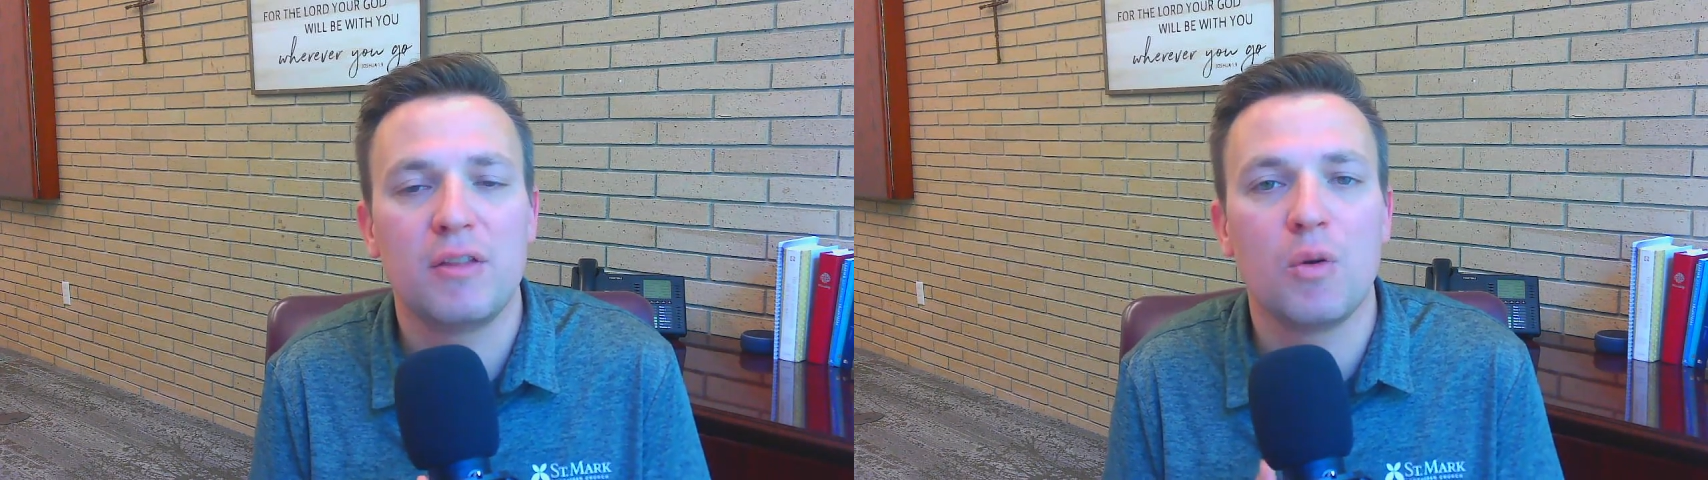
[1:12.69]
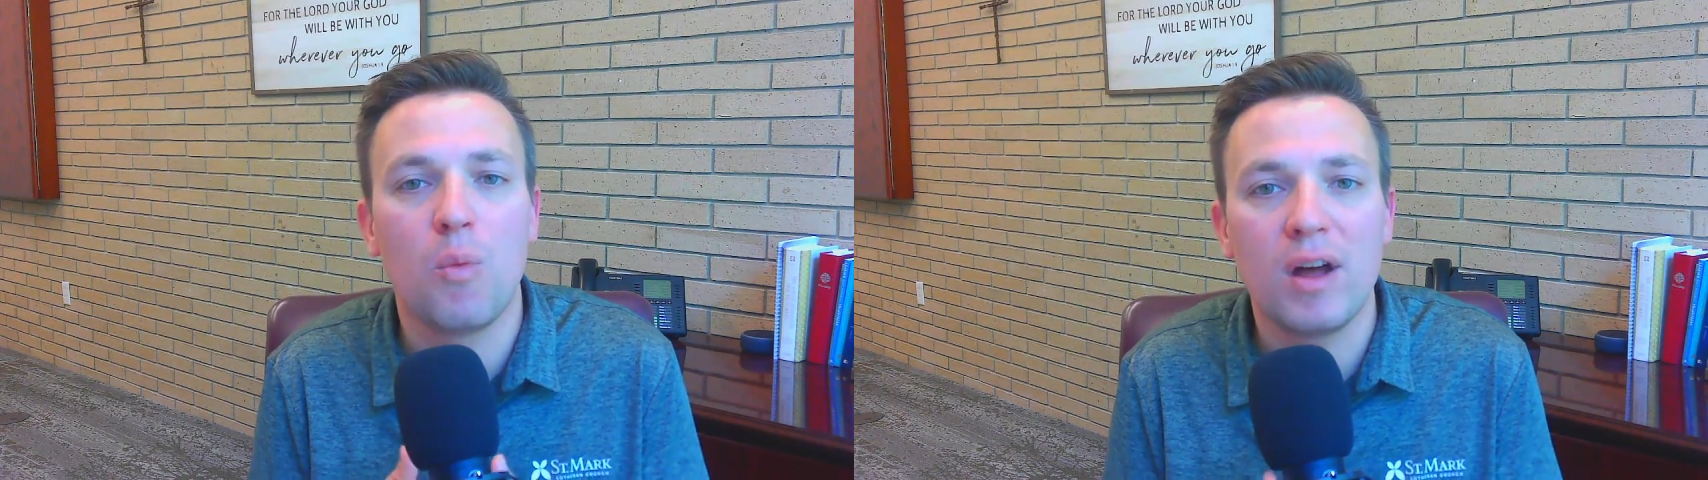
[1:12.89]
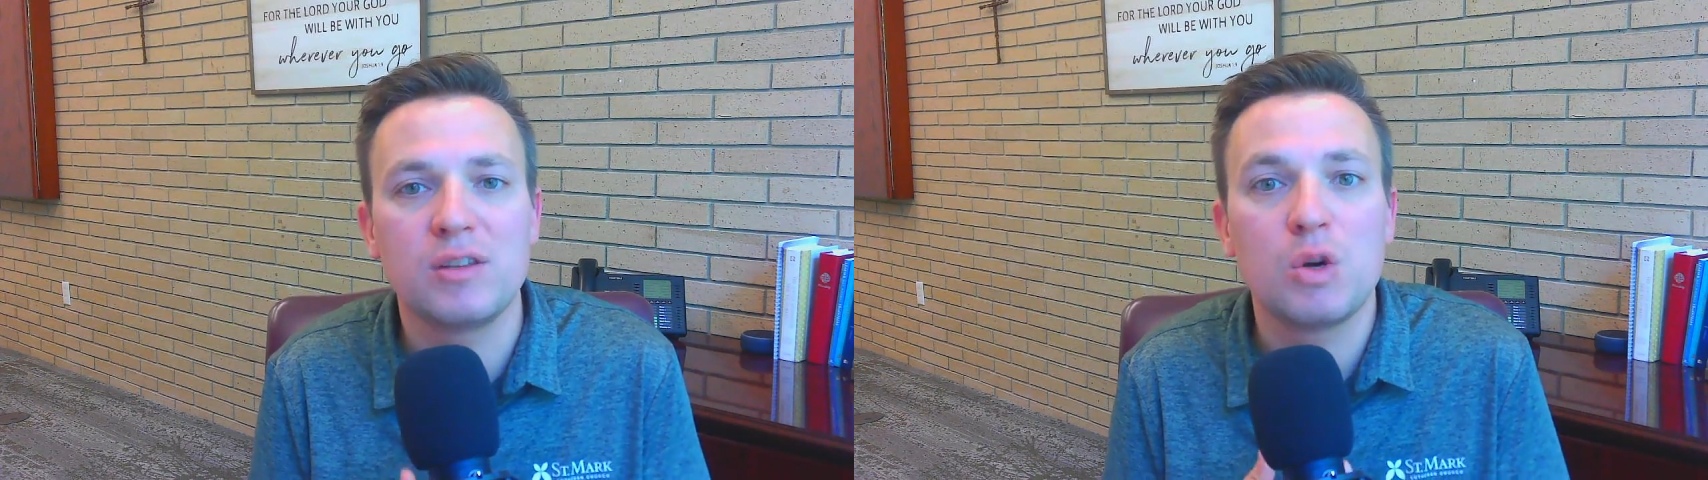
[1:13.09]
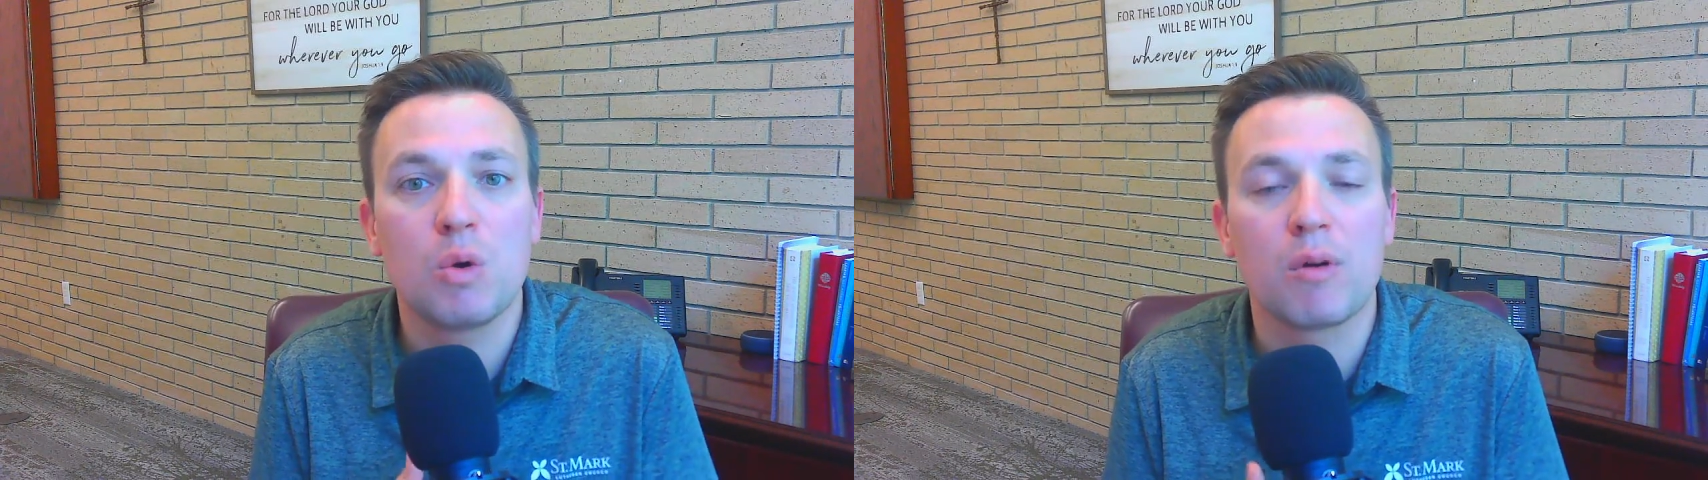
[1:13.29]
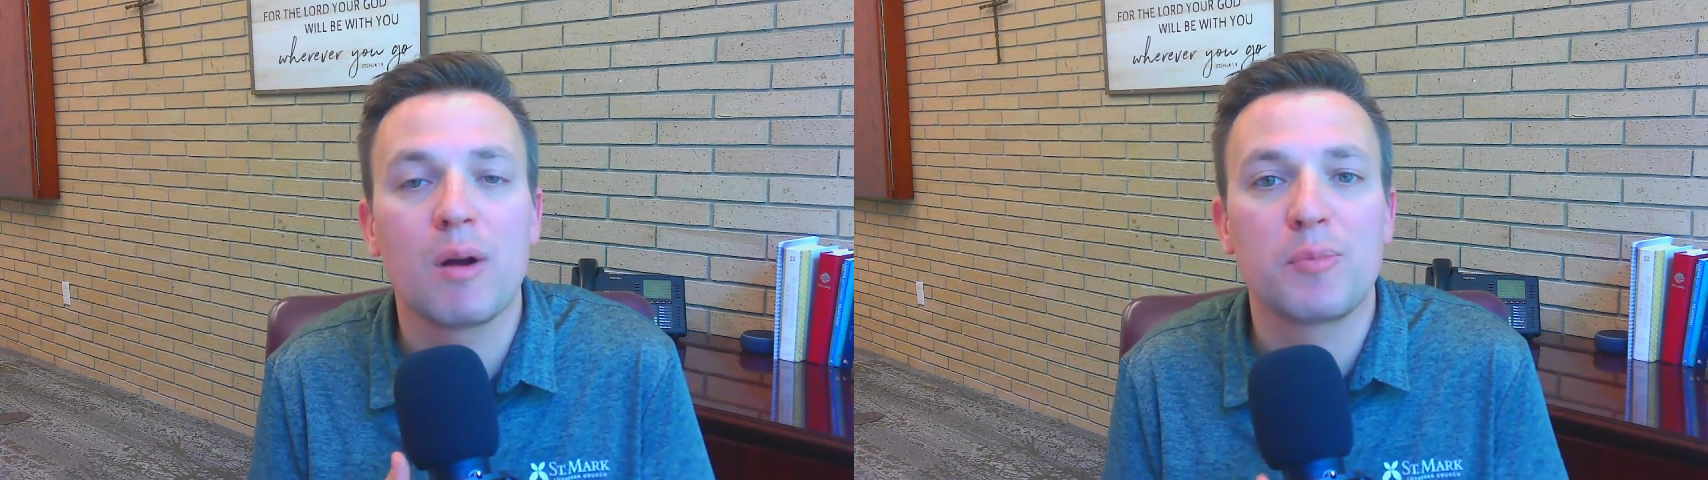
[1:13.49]
the ones
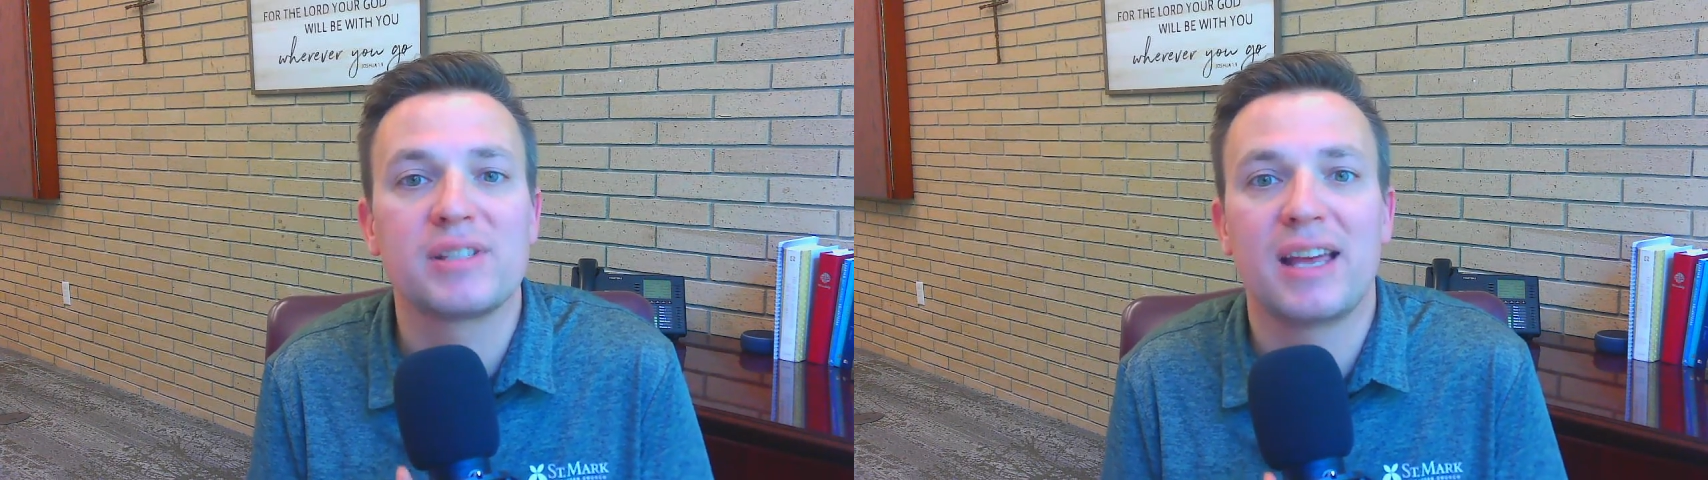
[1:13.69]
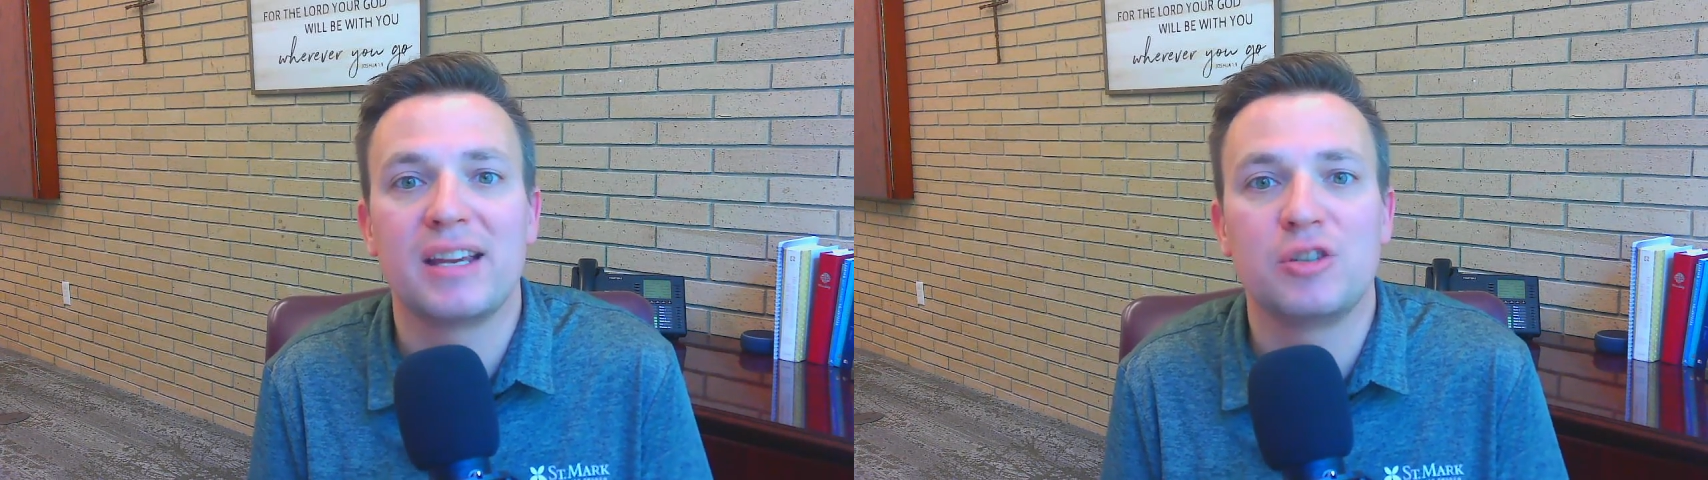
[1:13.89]
who are representing